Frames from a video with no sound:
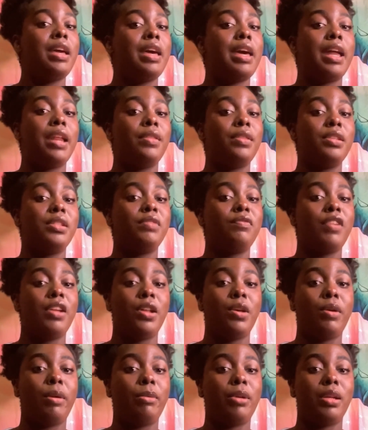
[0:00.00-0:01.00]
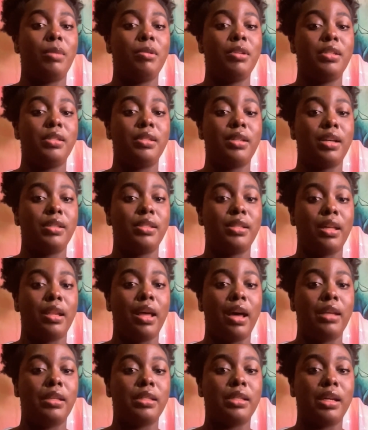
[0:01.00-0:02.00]
And in this video I'm going to be discussing
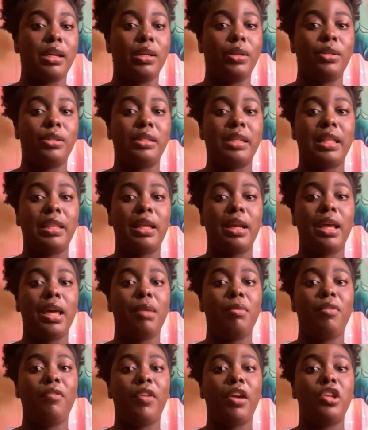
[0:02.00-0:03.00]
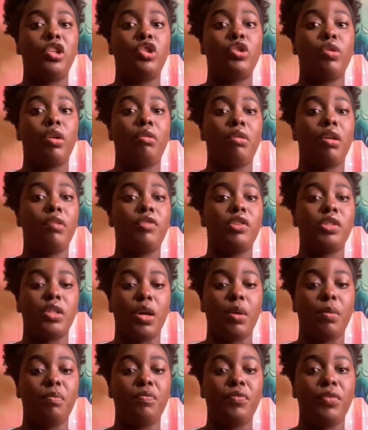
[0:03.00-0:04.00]
that. I understand that it can be very triggering for
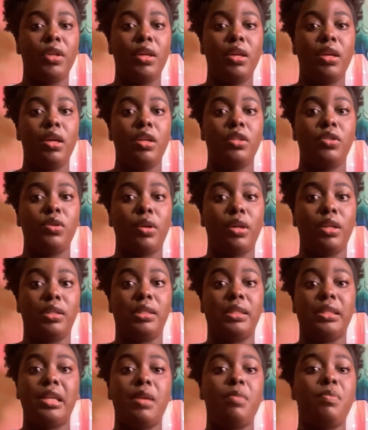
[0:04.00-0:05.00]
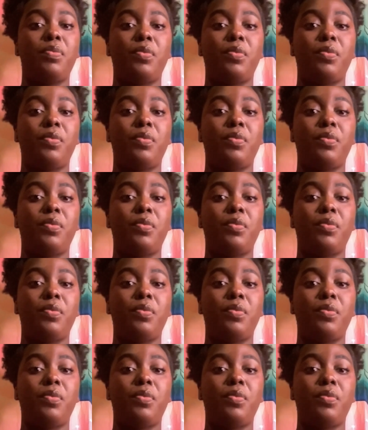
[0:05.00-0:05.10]
some, so you can skip